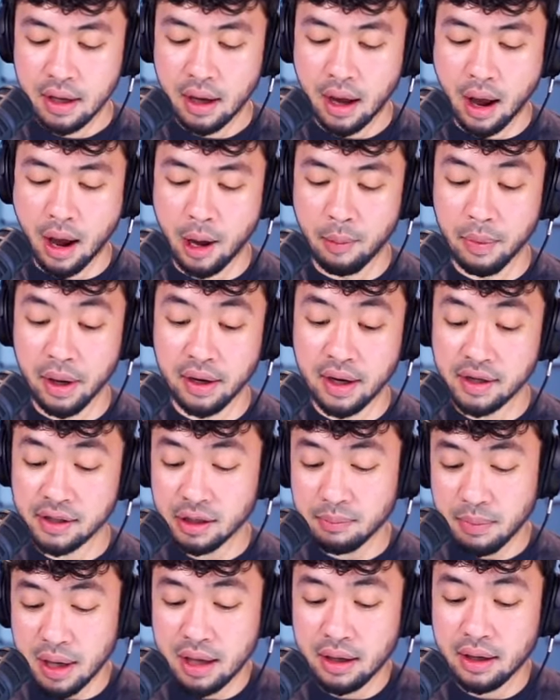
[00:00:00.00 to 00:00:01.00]
It
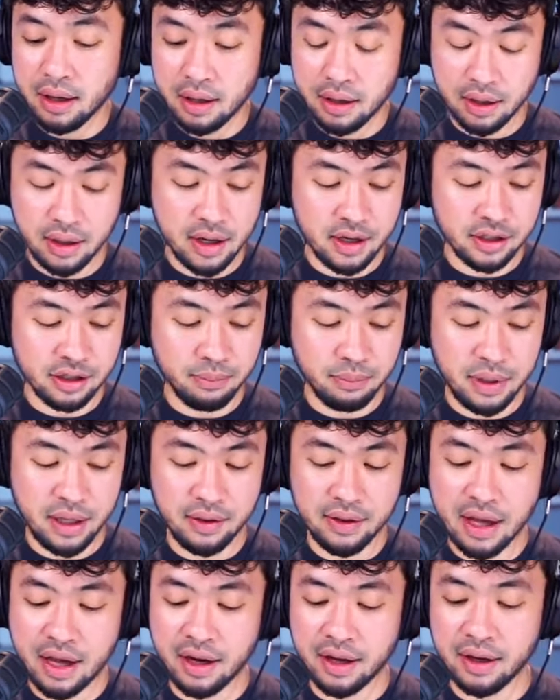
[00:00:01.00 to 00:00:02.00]
doesn't
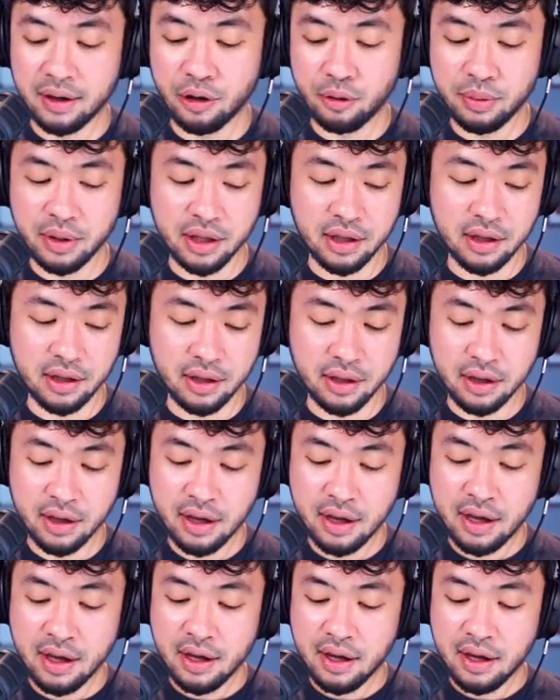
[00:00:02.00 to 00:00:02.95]
mean that it'll be